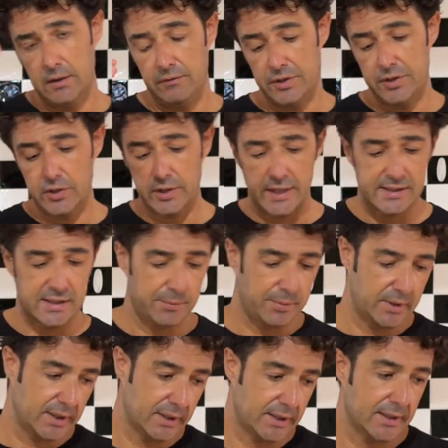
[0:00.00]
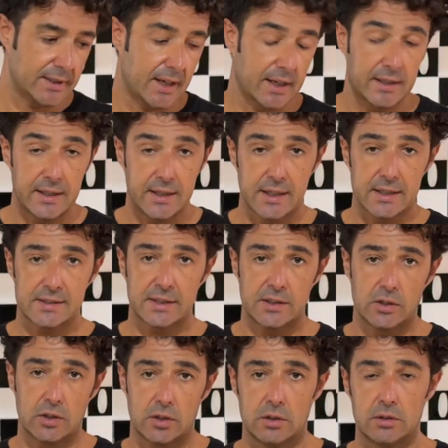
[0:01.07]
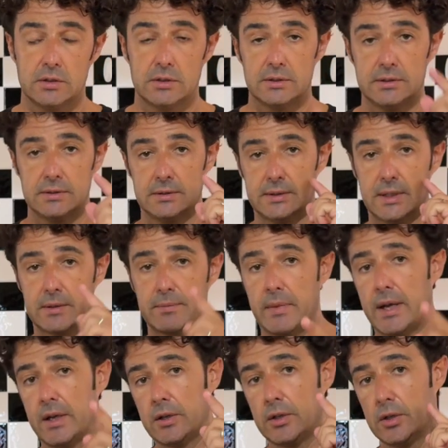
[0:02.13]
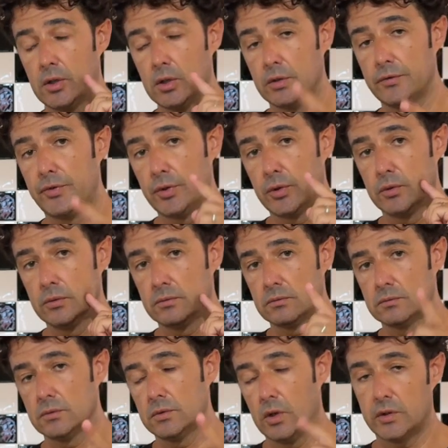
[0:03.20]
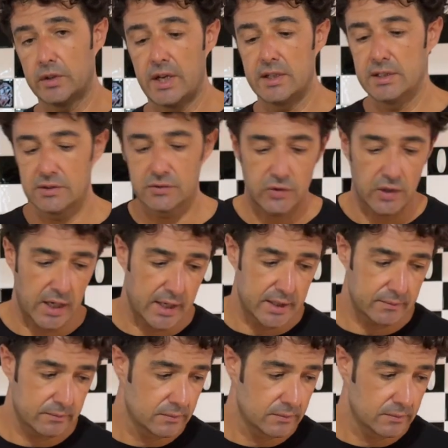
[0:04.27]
video recipe that I done years ago that many of you already tried.